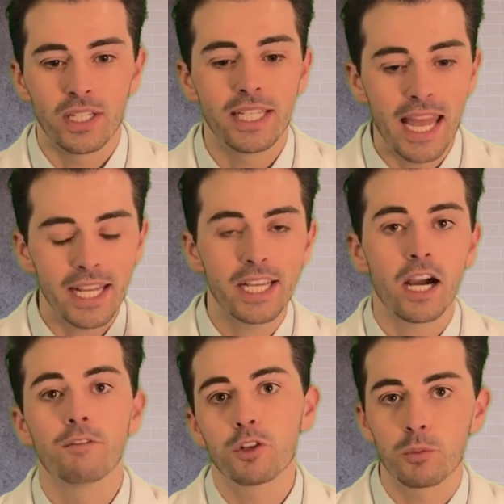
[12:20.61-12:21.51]
getting
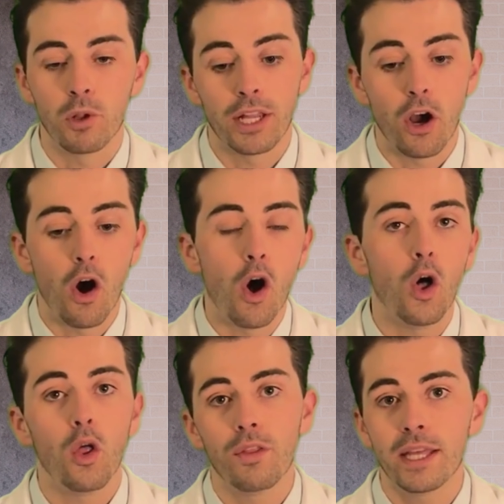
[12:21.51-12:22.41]
comfortable at
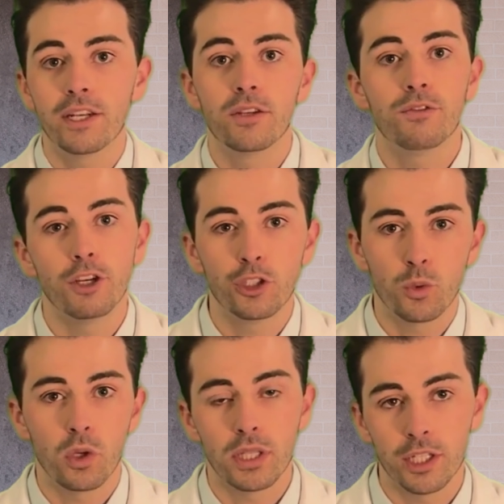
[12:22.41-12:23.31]
all the
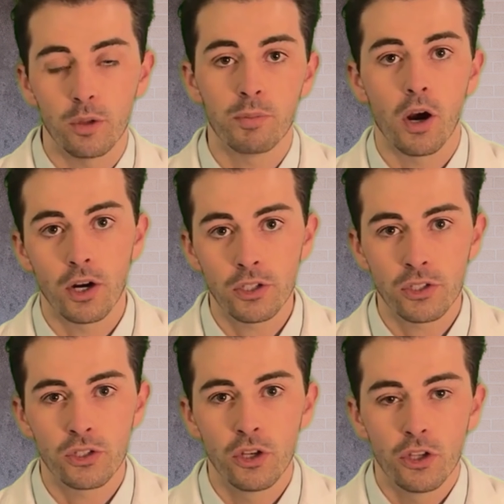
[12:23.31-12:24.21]
individual little
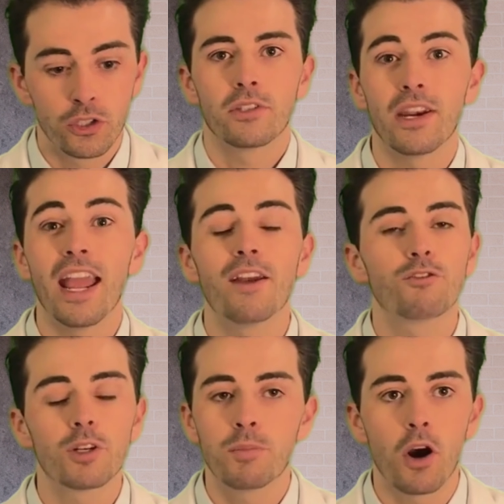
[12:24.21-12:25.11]
parts so that
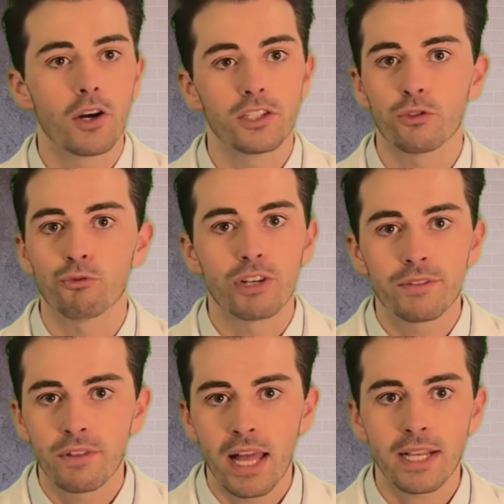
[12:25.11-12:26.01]
every part is a
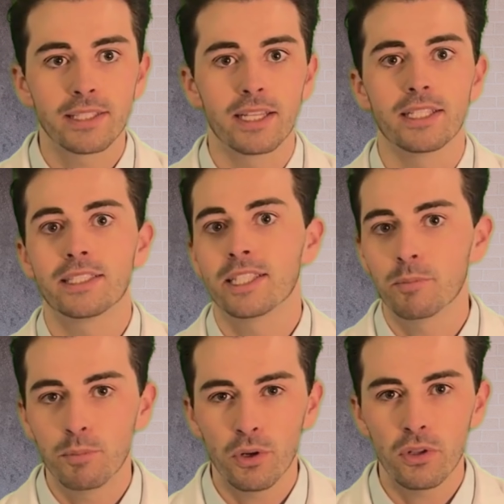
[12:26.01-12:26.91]
reflex and is
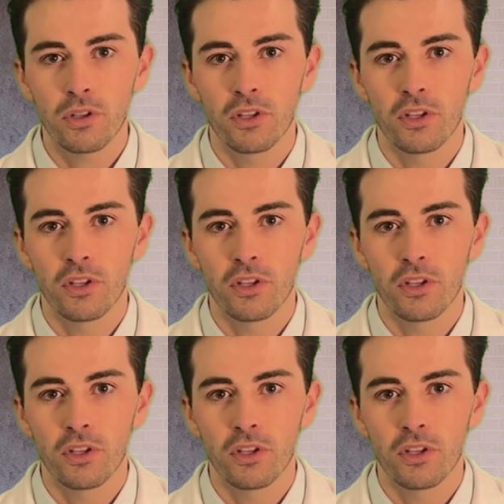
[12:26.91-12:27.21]
simple,